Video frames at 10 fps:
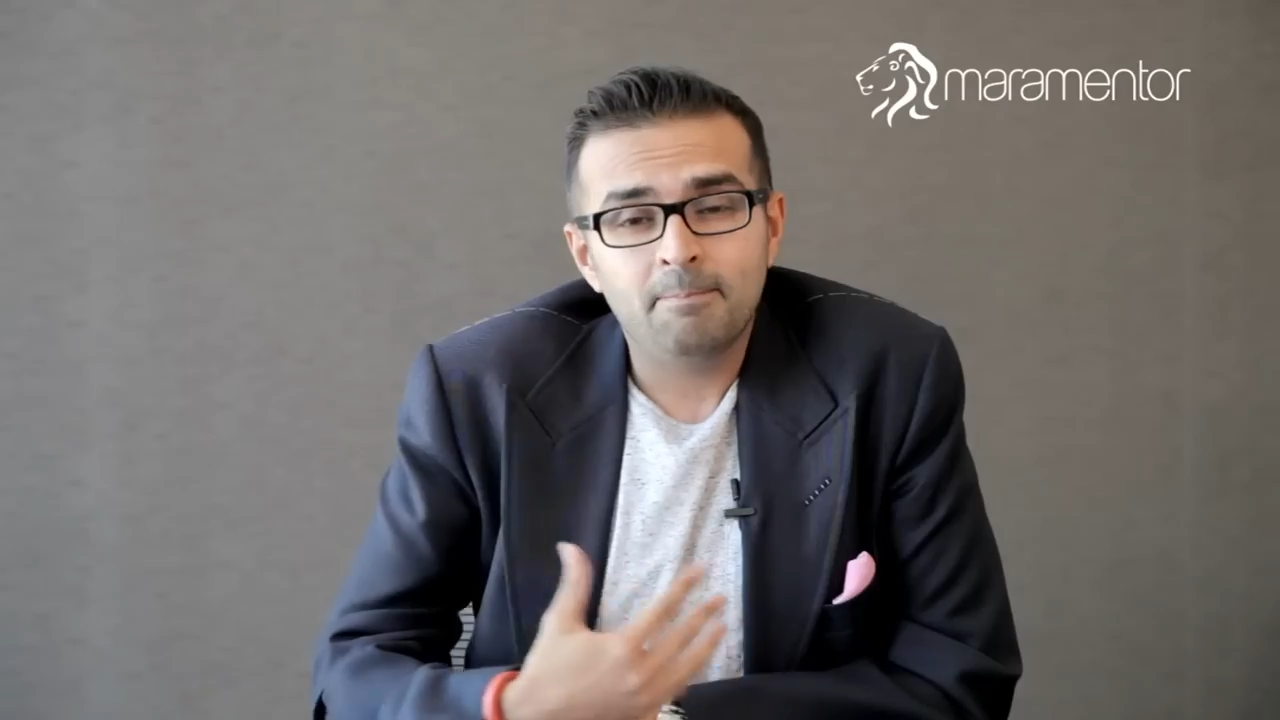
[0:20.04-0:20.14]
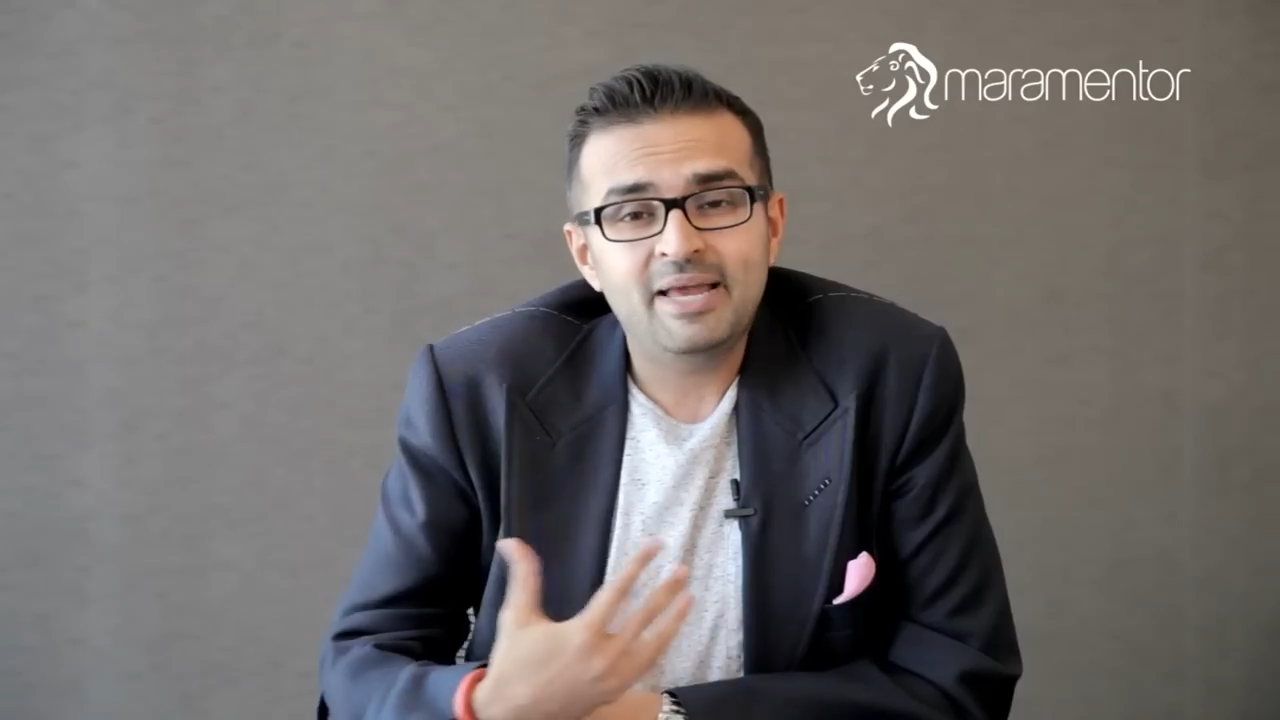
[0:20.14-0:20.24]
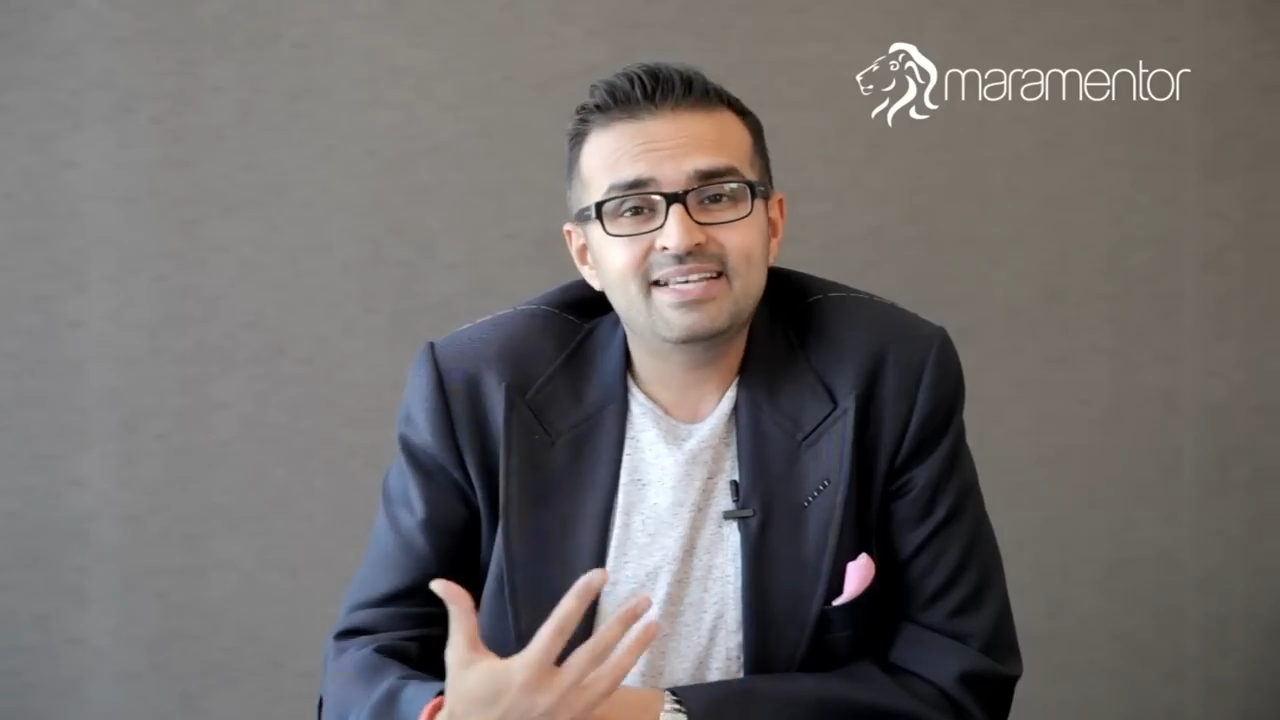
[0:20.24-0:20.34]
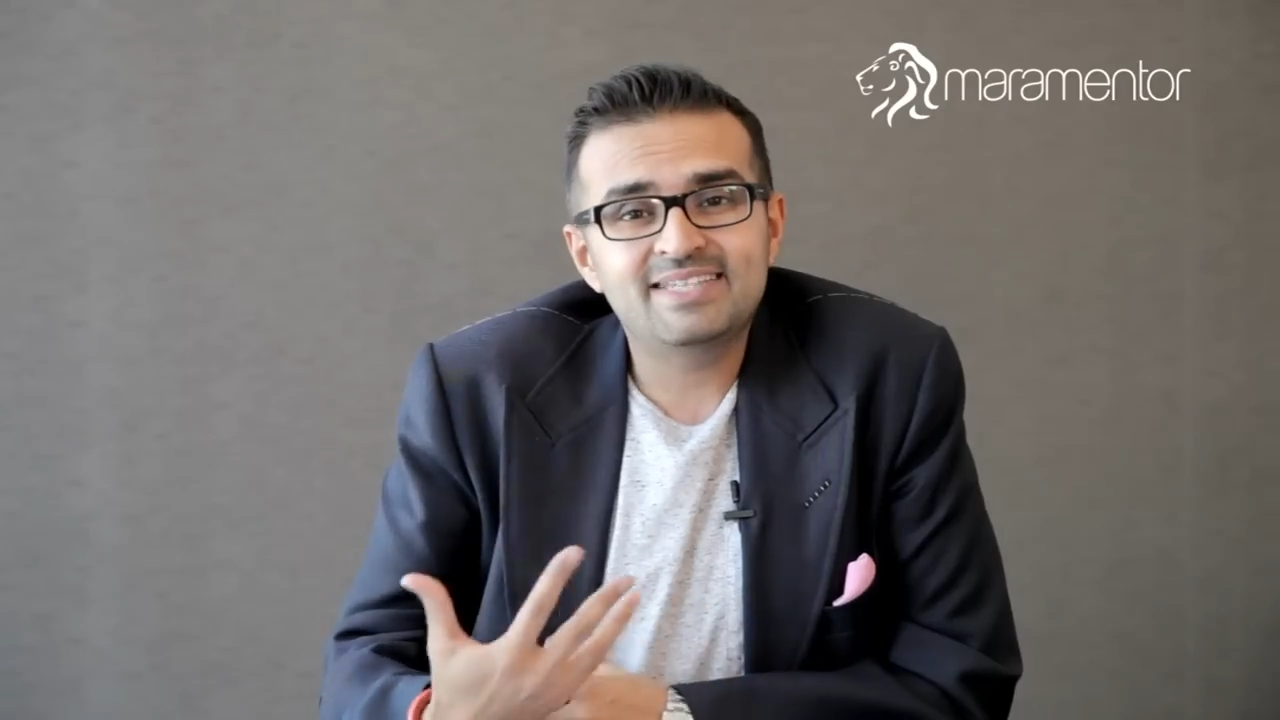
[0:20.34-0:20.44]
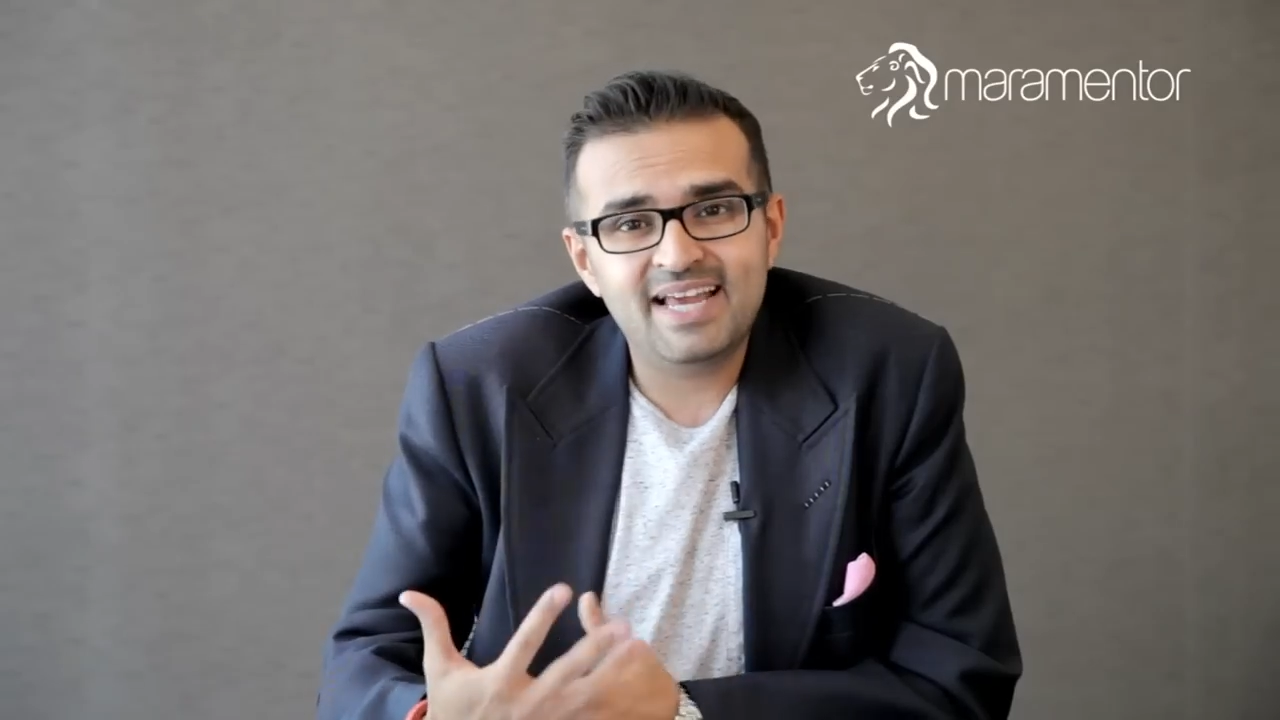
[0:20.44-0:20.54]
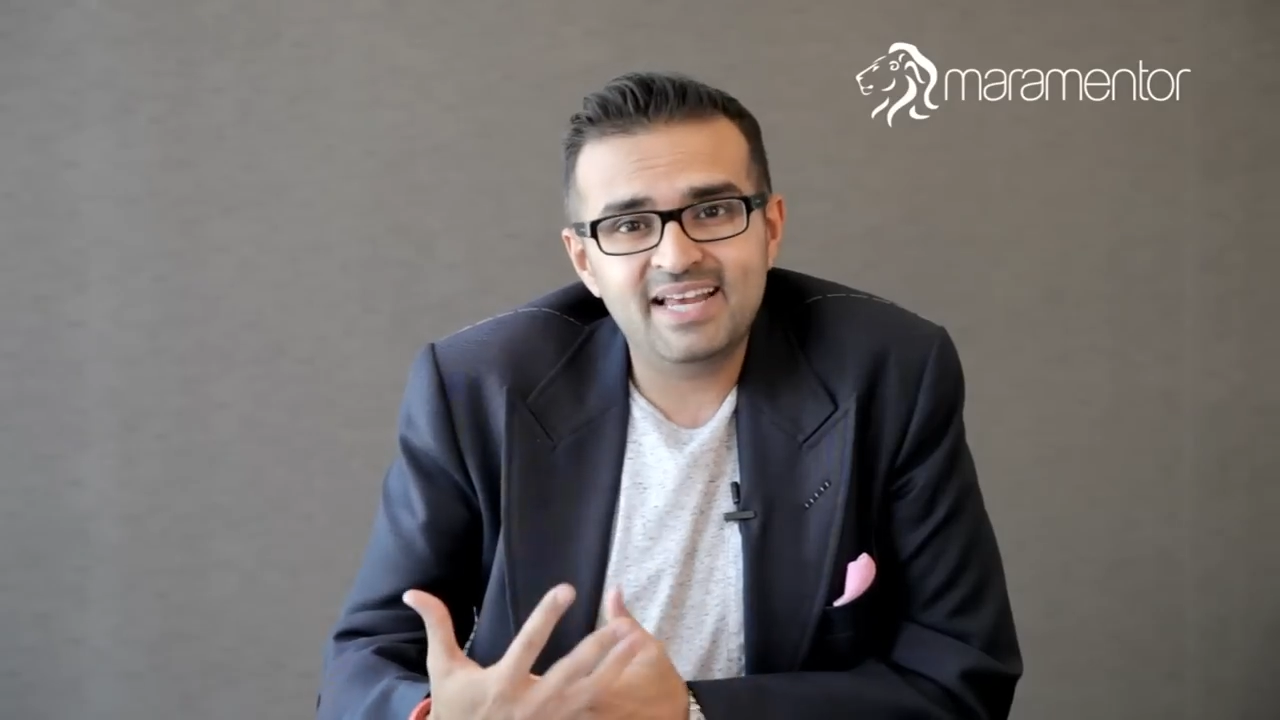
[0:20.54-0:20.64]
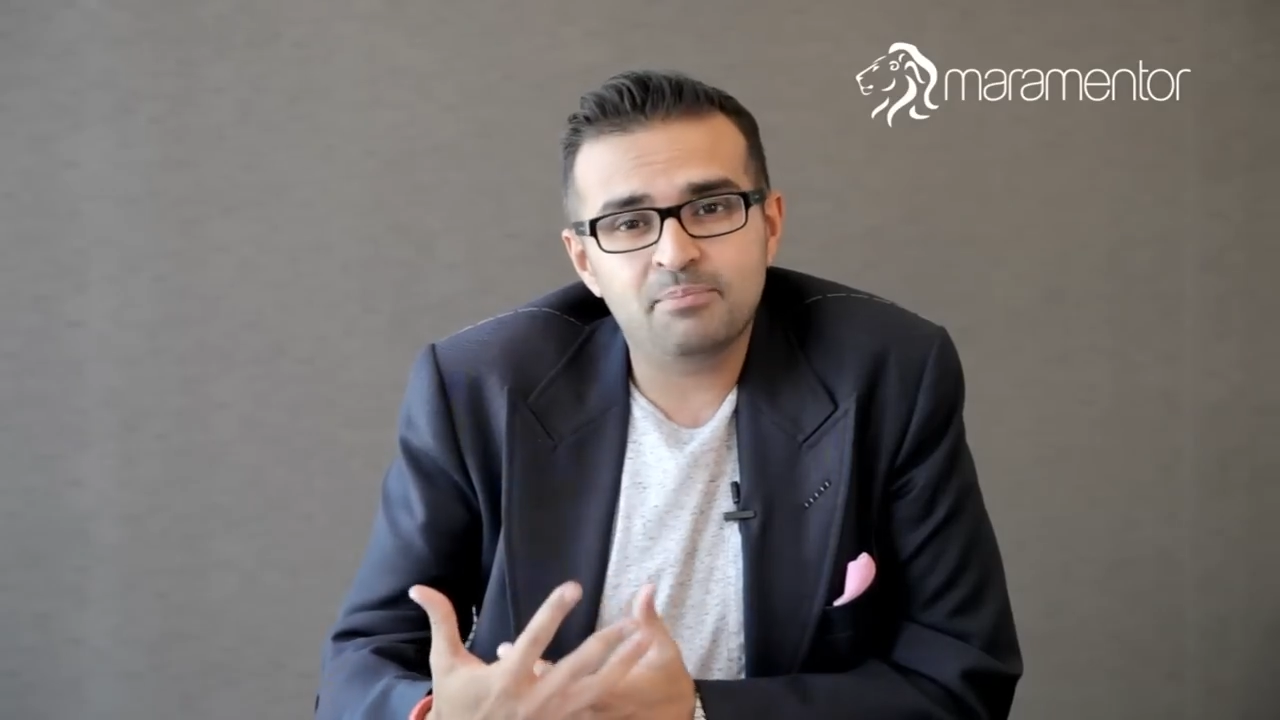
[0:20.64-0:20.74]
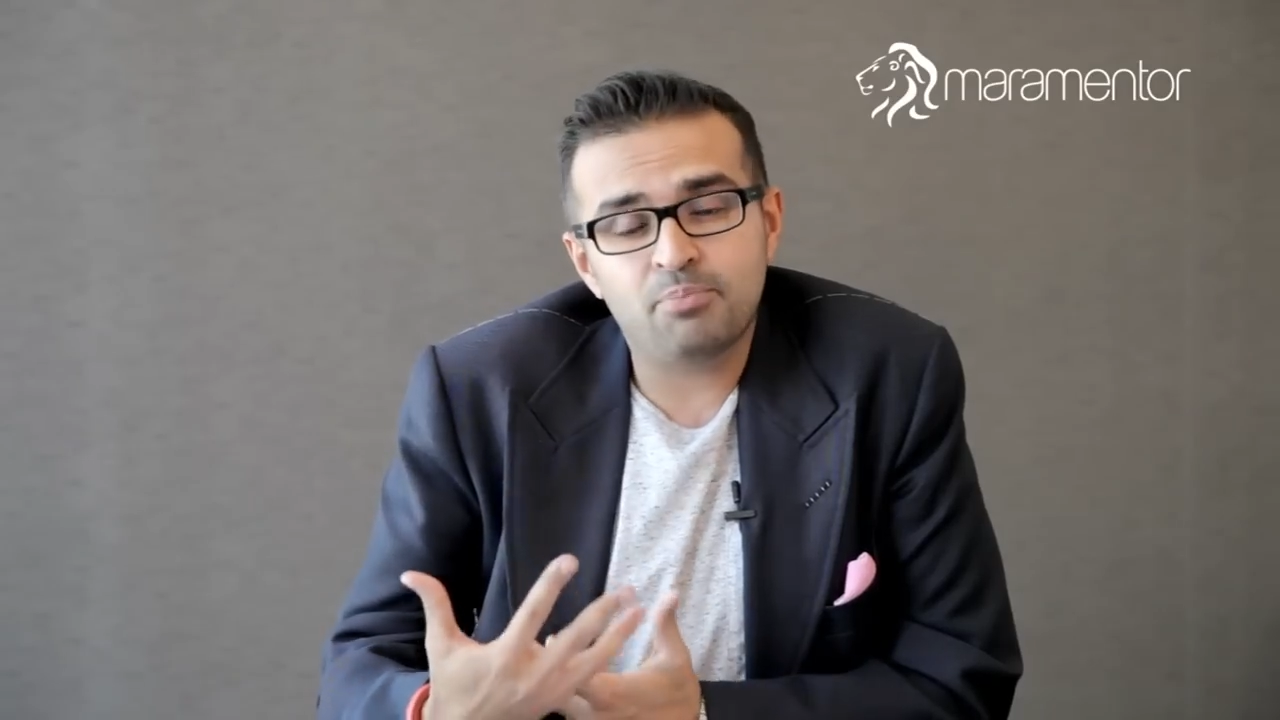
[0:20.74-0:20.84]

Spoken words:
Maintain a